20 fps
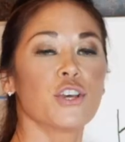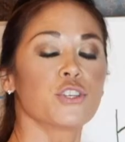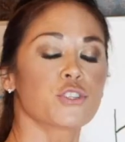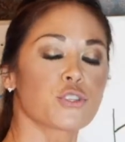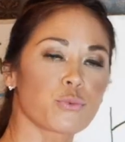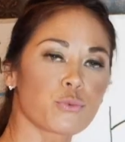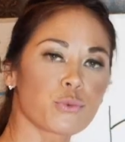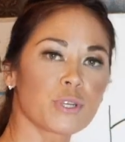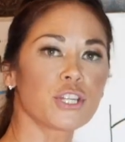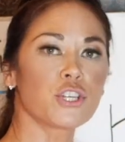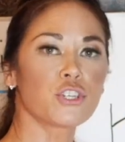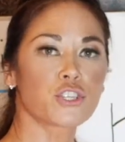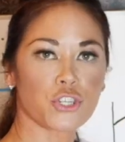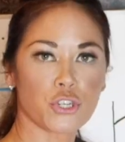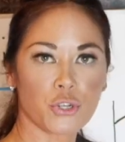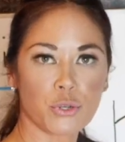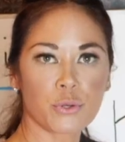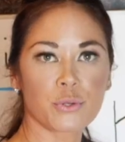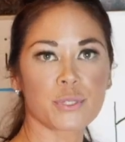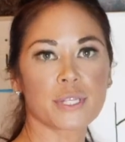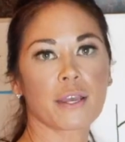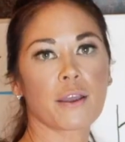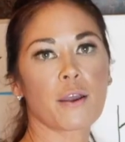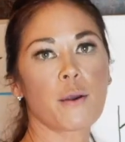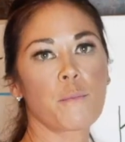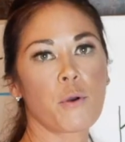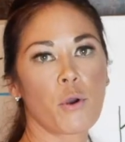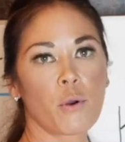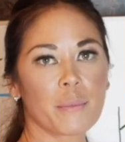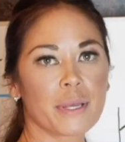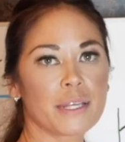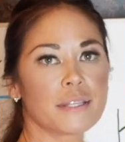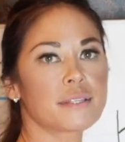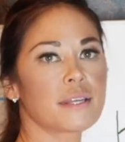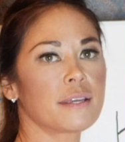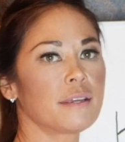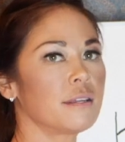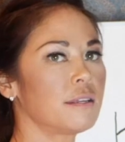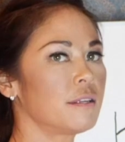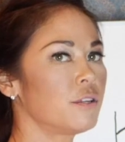So really choosing a moment
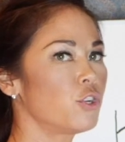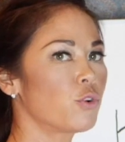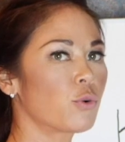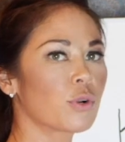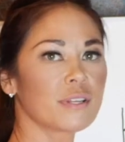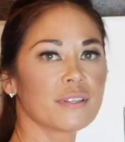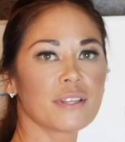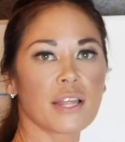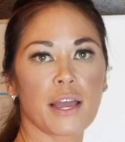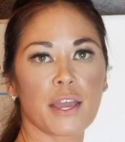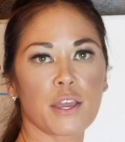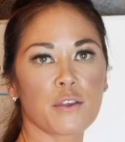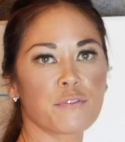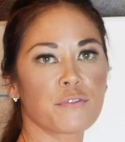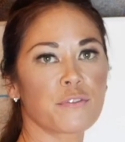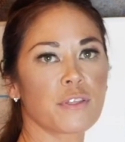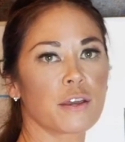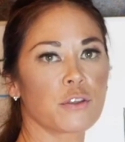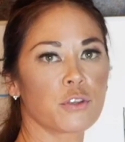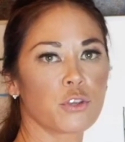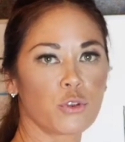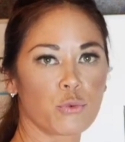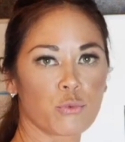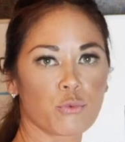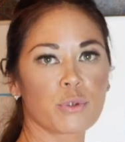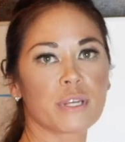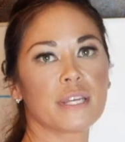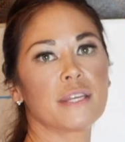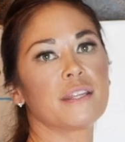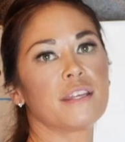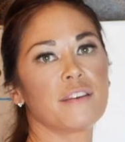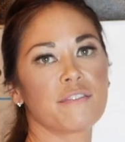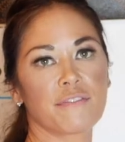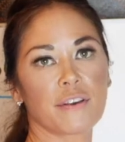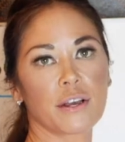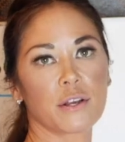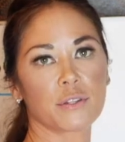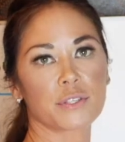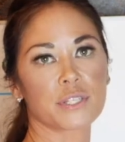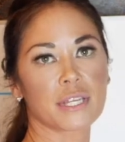in your life that you really
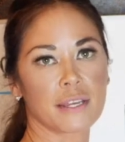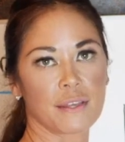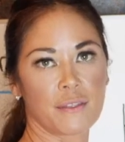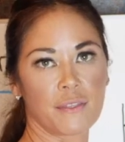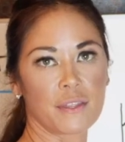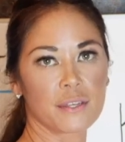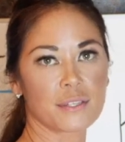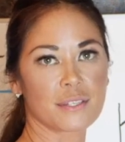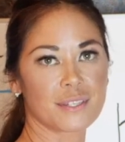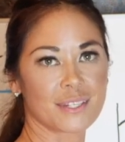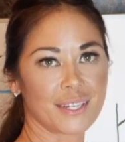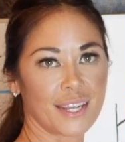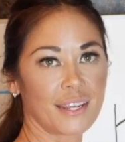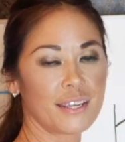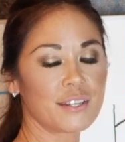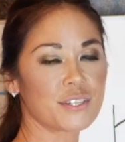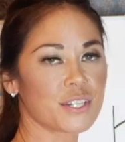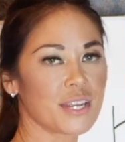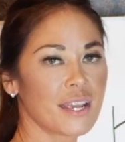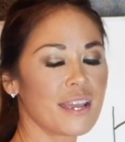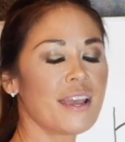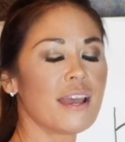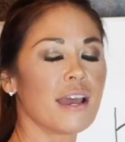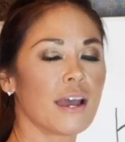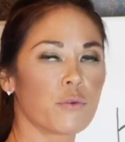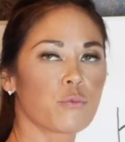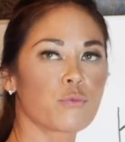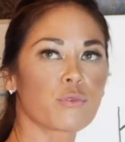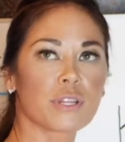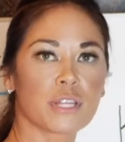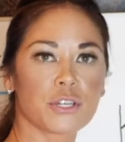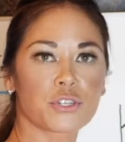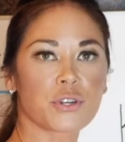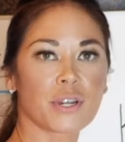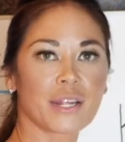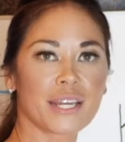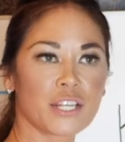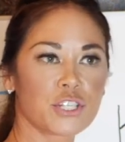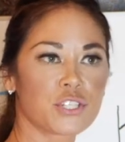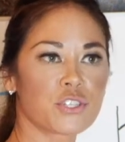felt in this state, and really
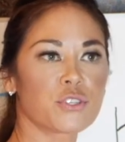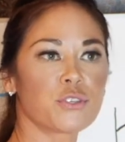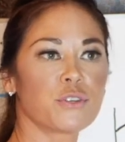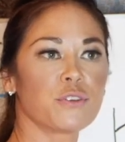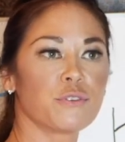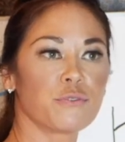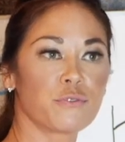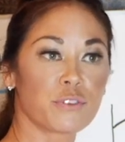trying to